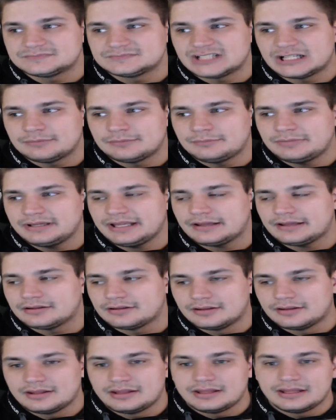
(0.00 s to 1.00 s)
yeah.
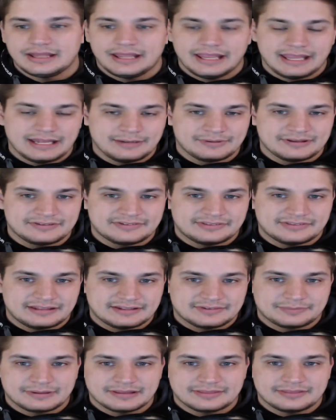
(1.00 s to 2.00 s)
Anyways, that's
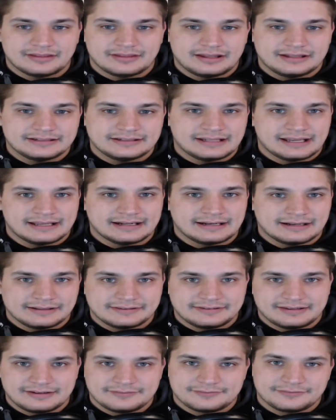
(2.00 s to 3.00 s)
my thought. 9 out of
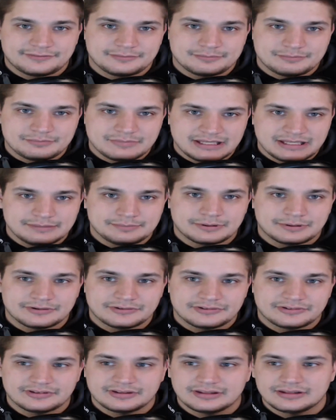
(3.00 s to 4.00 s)
10 for me
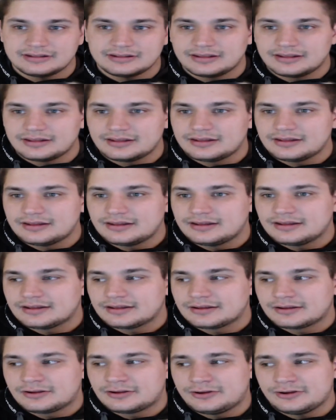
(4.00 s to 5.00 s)
personally.
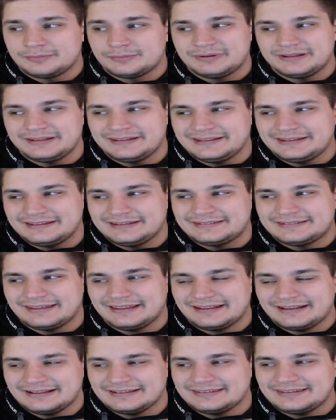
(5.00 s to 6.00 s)
Could be 10
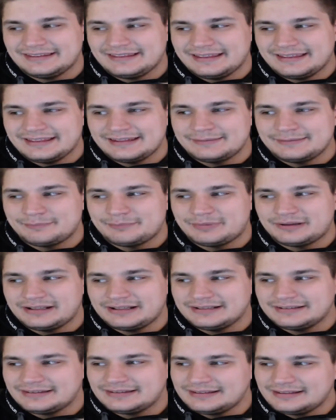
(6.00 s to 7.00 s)
out of 10, but
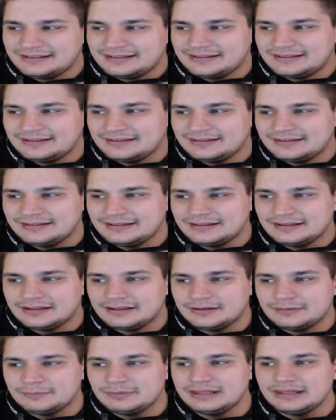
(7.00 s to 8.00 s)
it
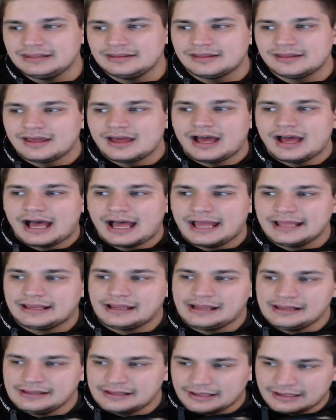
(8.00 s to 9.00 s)
could be. I
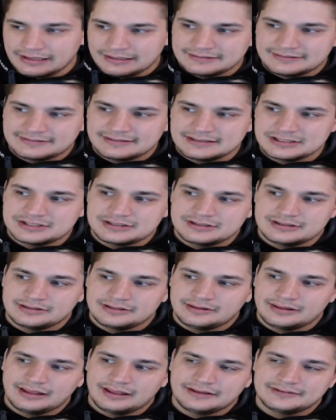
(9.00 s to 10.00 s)
could see
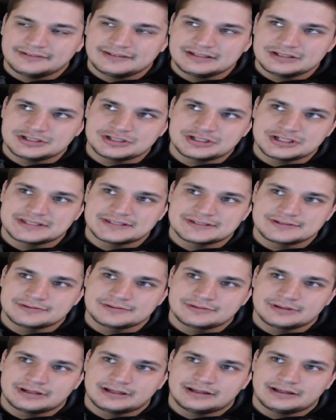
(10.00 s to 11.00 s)

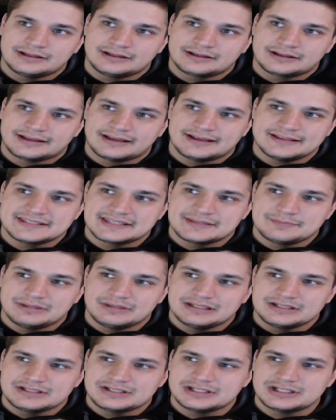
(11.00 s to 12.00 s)
Jujutsu Kaisen
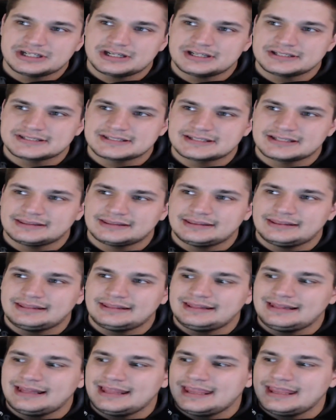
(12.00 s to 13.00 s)
being just a
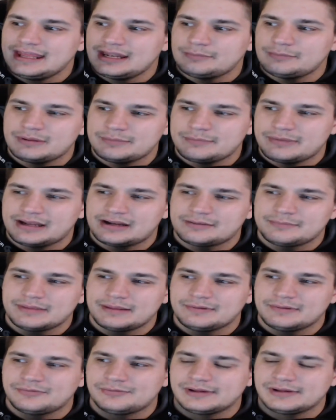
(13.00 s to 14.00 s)
little bit better. Maybe
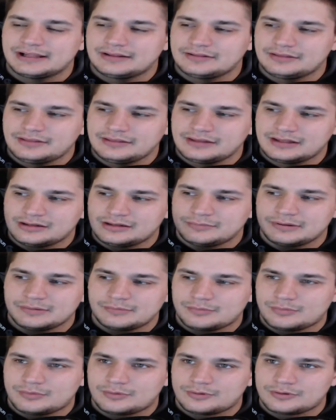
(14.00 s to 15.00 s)
if we got a little bit
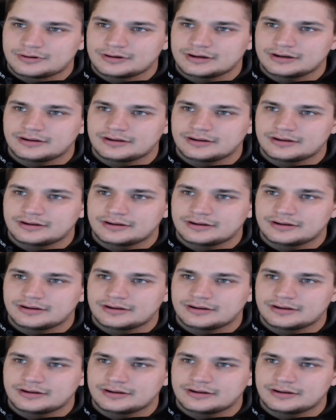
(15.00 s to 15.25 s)
more